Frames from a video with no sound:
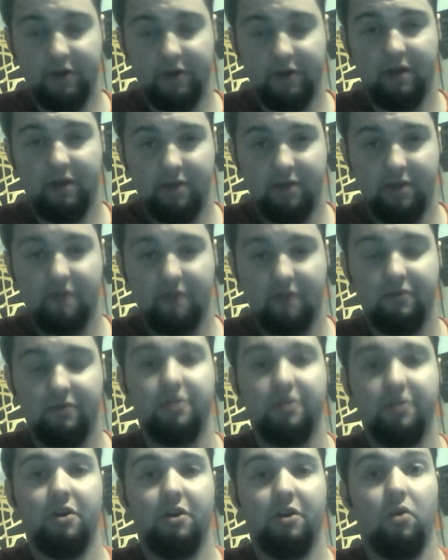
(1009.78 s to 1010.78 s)
but I
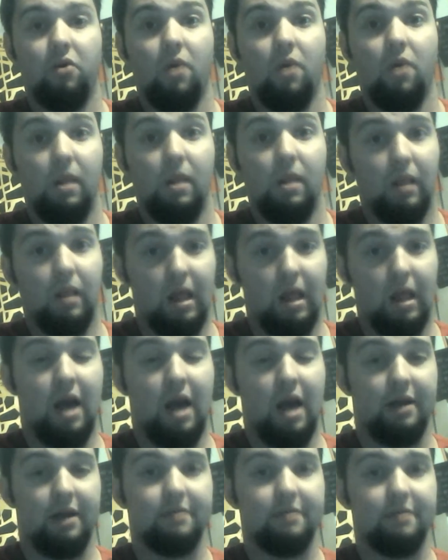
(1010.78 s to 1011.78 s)
definitely know a
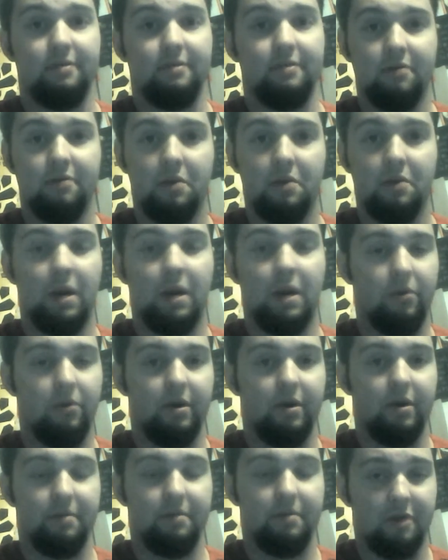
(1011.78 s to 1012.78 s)
lot
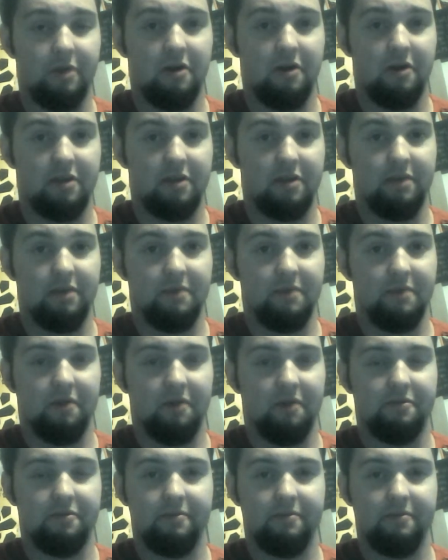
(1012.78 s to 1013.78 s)
about what I'm talking
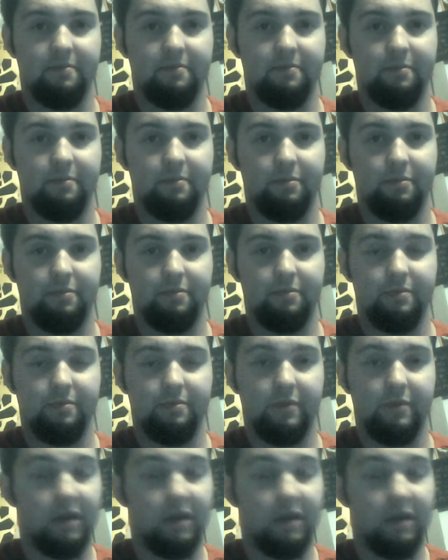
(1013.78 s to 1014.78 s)
about.
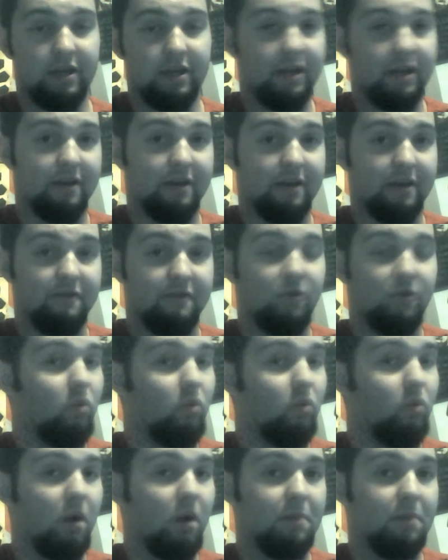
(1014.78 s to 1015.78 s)
And again, if
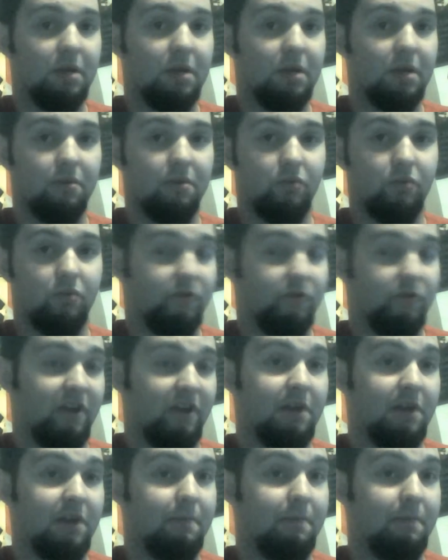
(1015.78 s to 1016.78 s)
you want me to
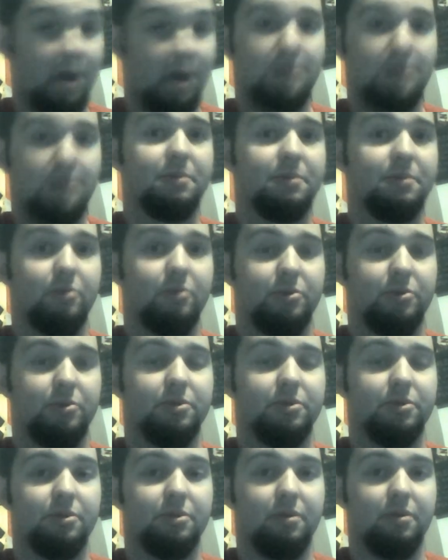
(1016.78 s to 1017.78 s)
provide my
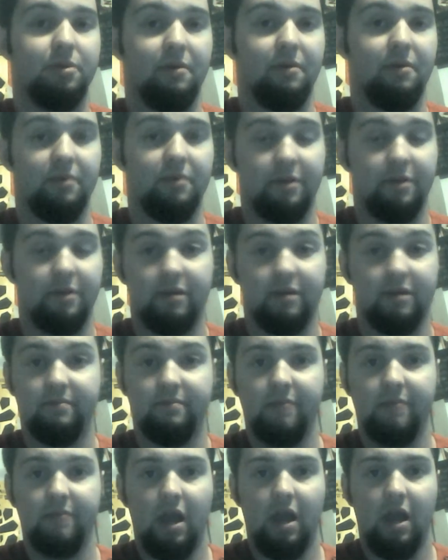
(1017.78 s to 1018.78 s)
sources to
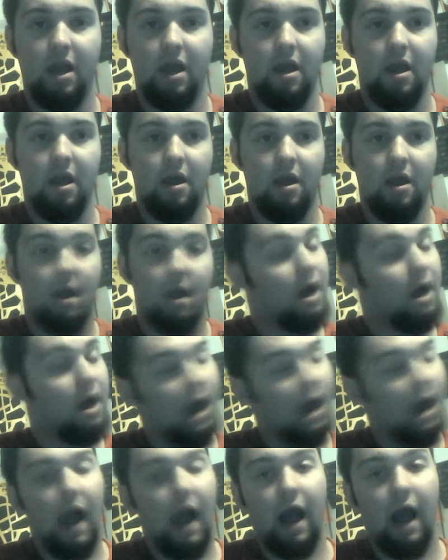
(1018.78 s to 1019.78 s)
everything,
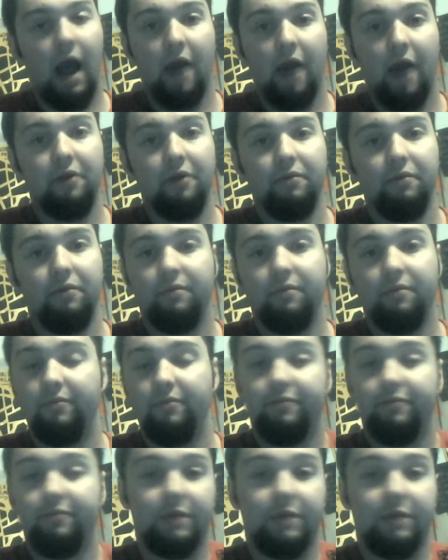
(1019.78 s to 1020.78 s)
I
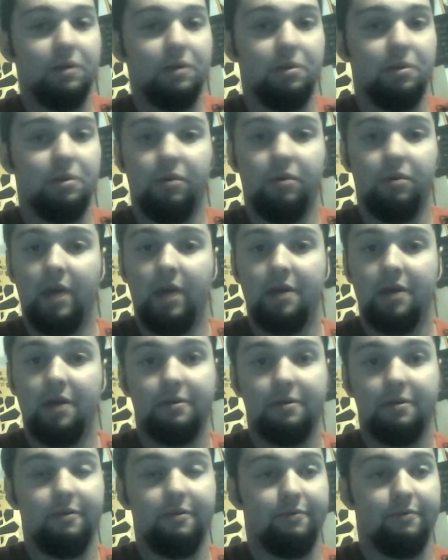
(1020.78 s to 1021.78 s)
can do
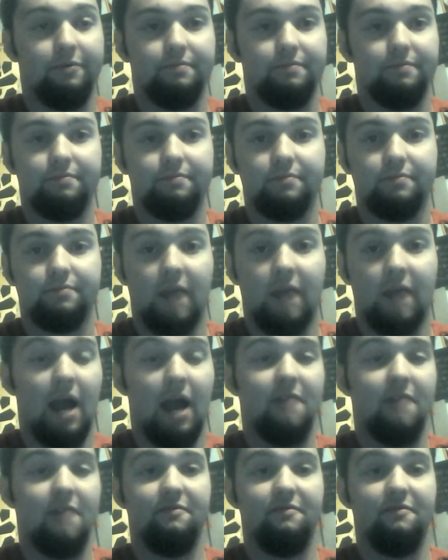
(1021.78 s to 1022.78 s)
that too.
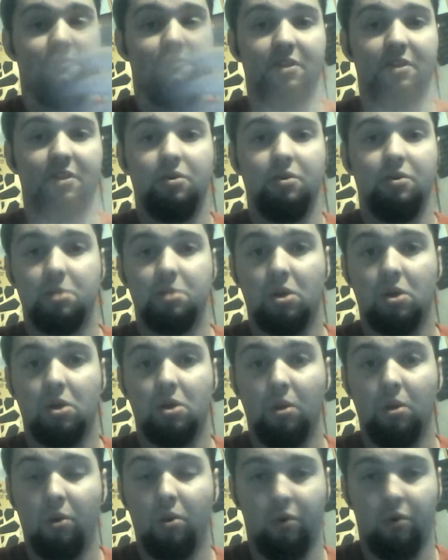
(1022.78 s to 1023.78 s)
I have videos
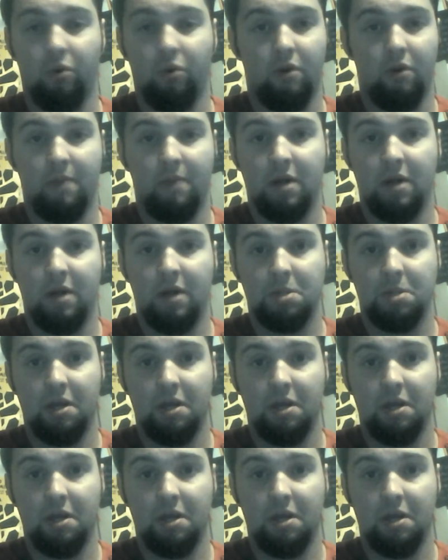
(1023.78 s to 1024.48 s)
galore on my